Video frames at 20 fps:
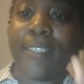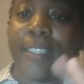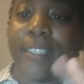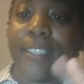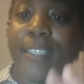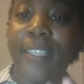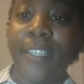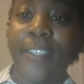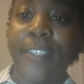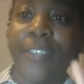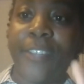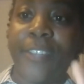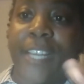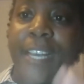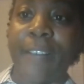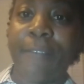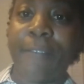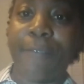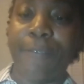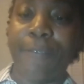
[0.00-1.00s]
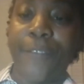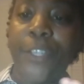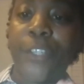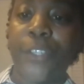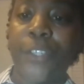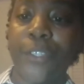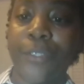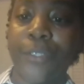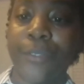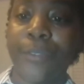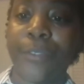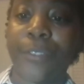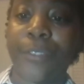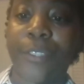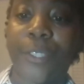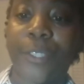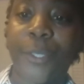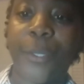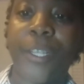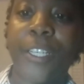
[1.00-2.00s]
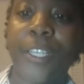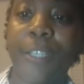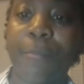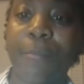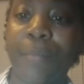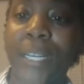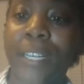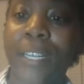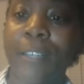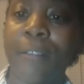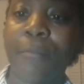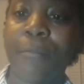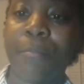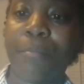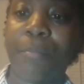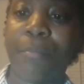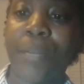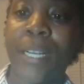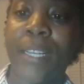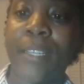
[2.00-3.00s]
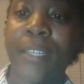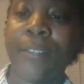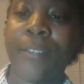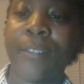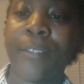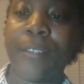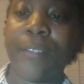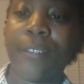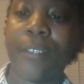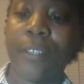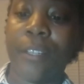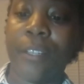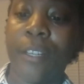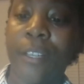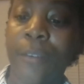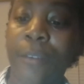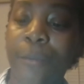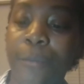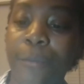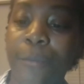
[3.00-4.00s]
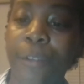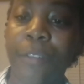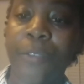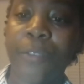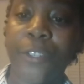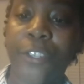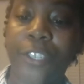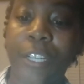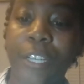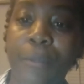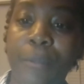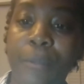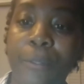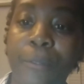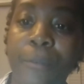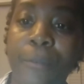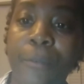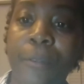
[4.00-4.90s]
in that vision created by Reverend Shepherd.